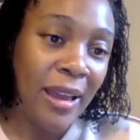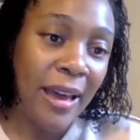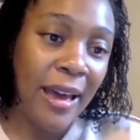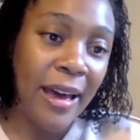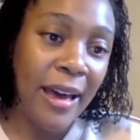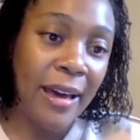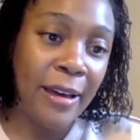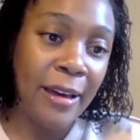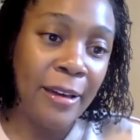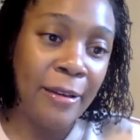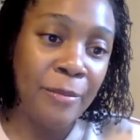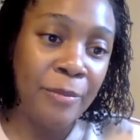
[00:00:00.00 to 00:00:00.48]

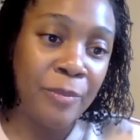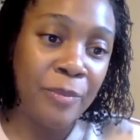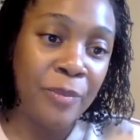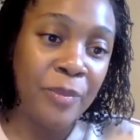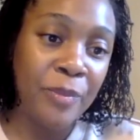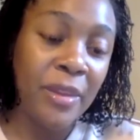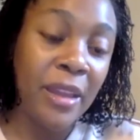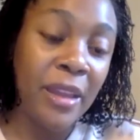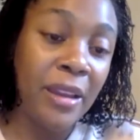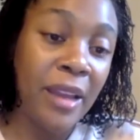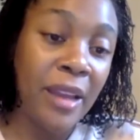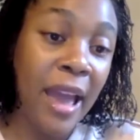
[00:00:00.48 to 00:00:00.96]

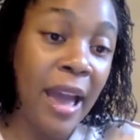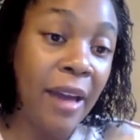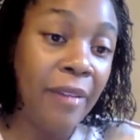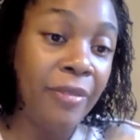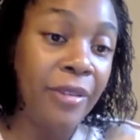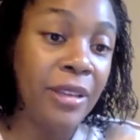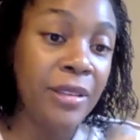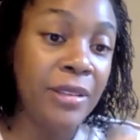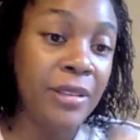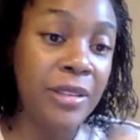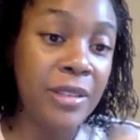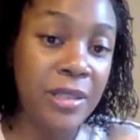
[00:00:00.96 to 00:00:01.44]
and
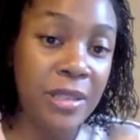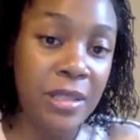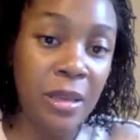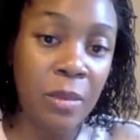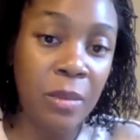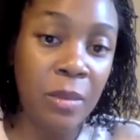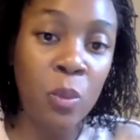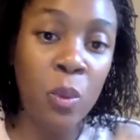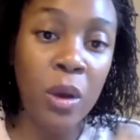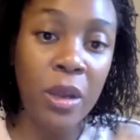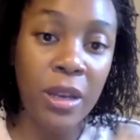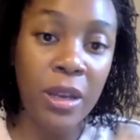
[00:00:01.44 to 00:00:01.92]
having to
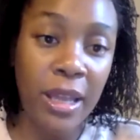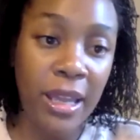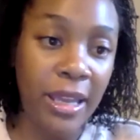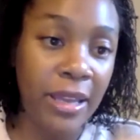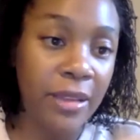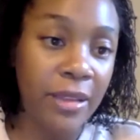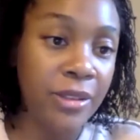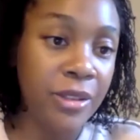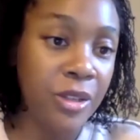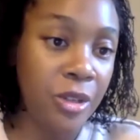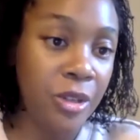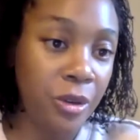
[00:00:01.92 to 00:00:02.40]
somewhat
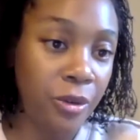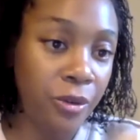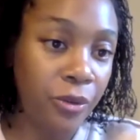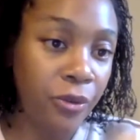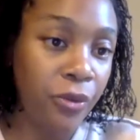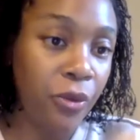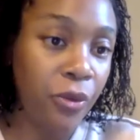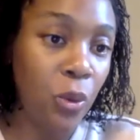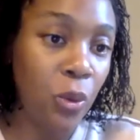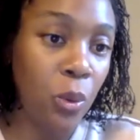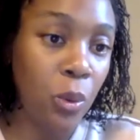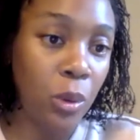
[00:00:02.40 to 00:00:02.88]
answer
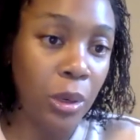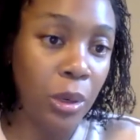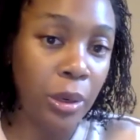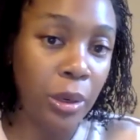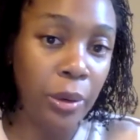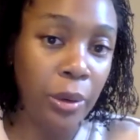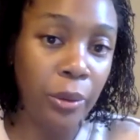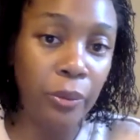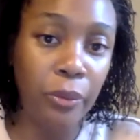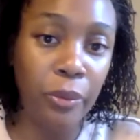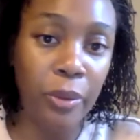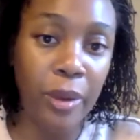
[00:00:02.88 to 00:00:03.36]

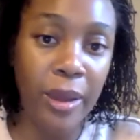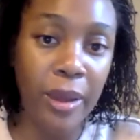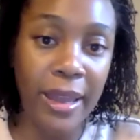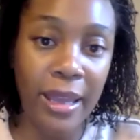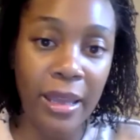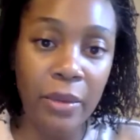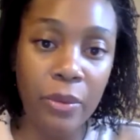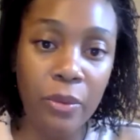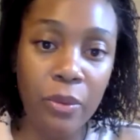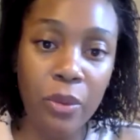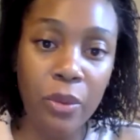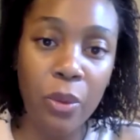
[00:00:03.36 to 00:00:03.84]
for,
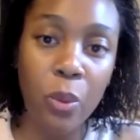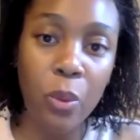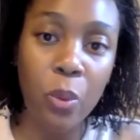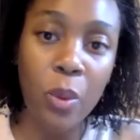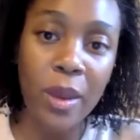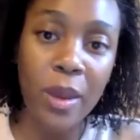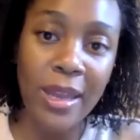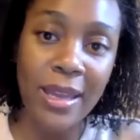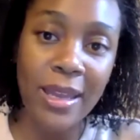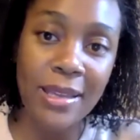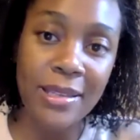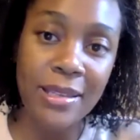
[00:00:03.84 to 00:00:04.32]
right, the
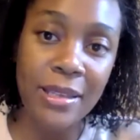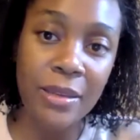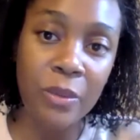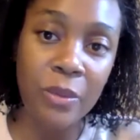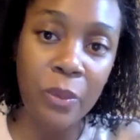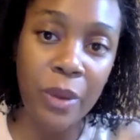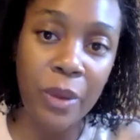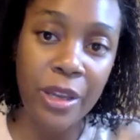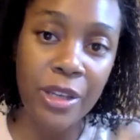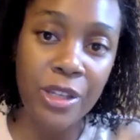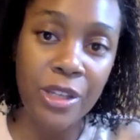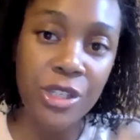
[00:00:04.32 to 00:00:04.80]
ways
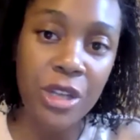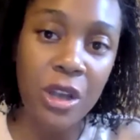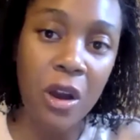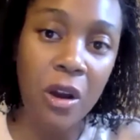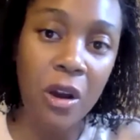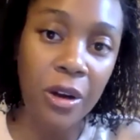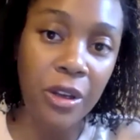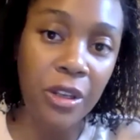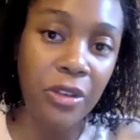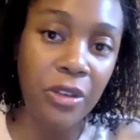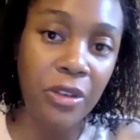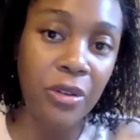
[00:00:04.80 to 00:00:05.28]
in which
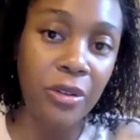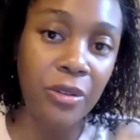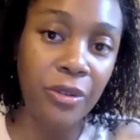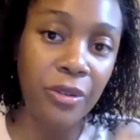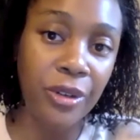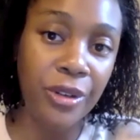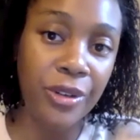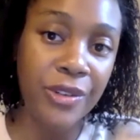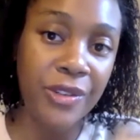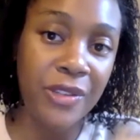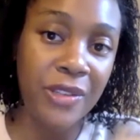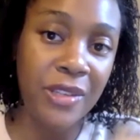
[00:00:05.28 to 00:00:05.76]
our
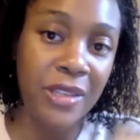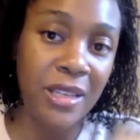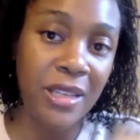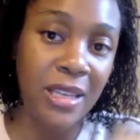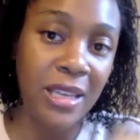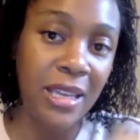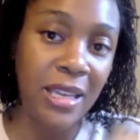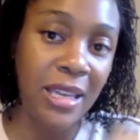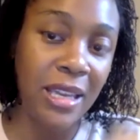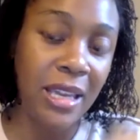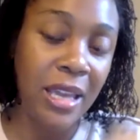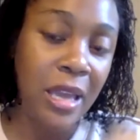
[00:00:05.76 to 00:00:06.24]

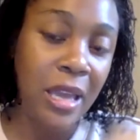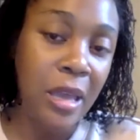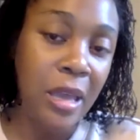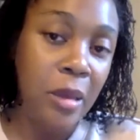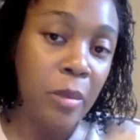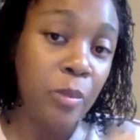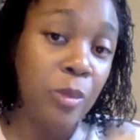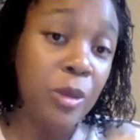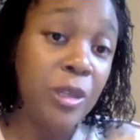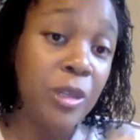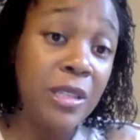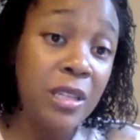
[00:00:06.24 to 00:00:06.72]
university
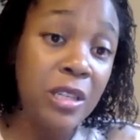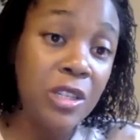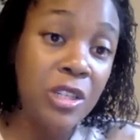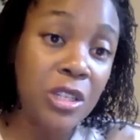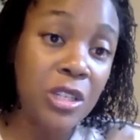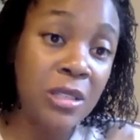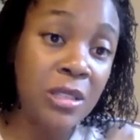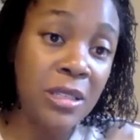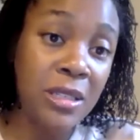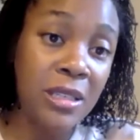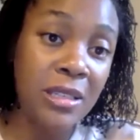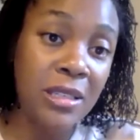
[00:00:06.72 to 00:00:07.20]

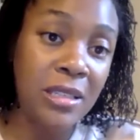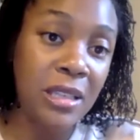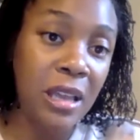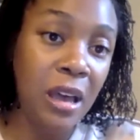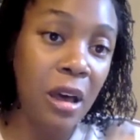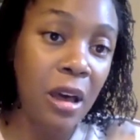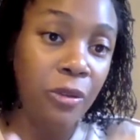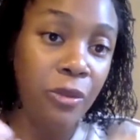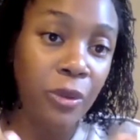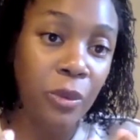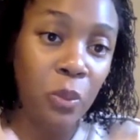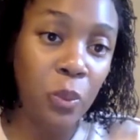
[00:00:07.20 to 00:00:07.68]
positions
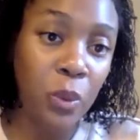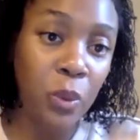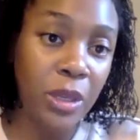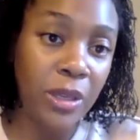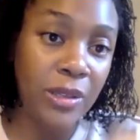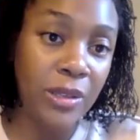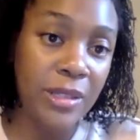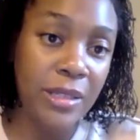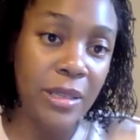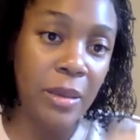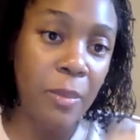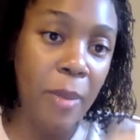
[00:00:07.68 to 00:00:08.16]
itself and
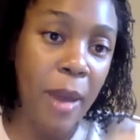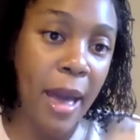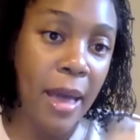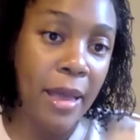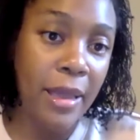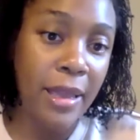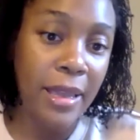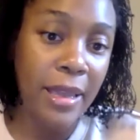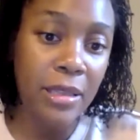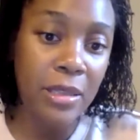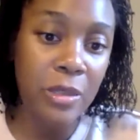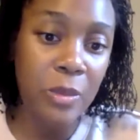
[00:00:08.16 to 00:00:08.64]
wields
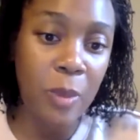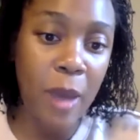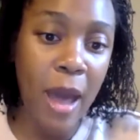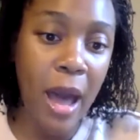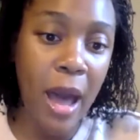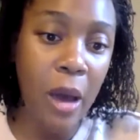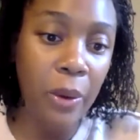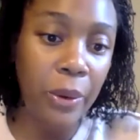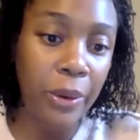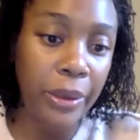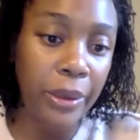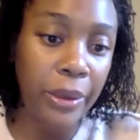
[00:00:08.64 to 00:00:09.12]
its
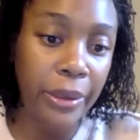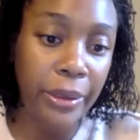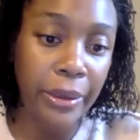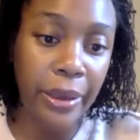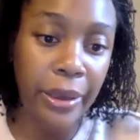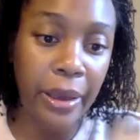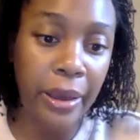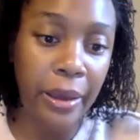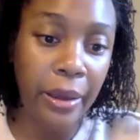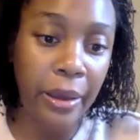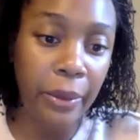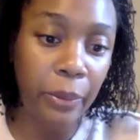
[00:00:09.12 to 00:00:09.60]
power
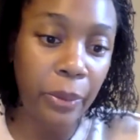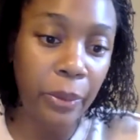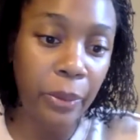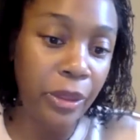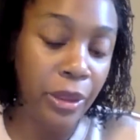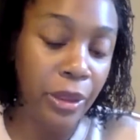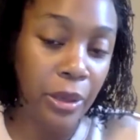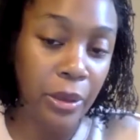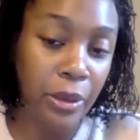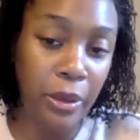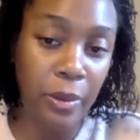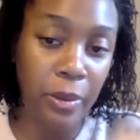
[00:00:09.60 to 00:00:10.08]

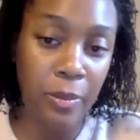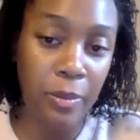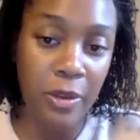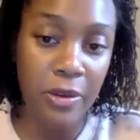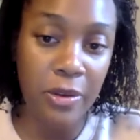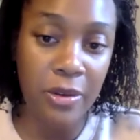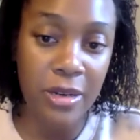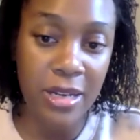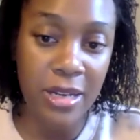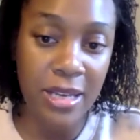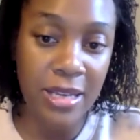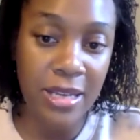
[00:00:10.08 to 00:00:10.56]
within
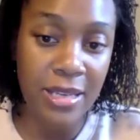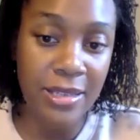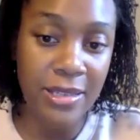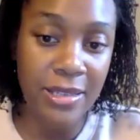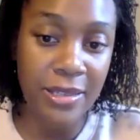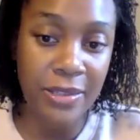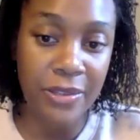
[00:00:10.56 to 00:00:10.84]
communities.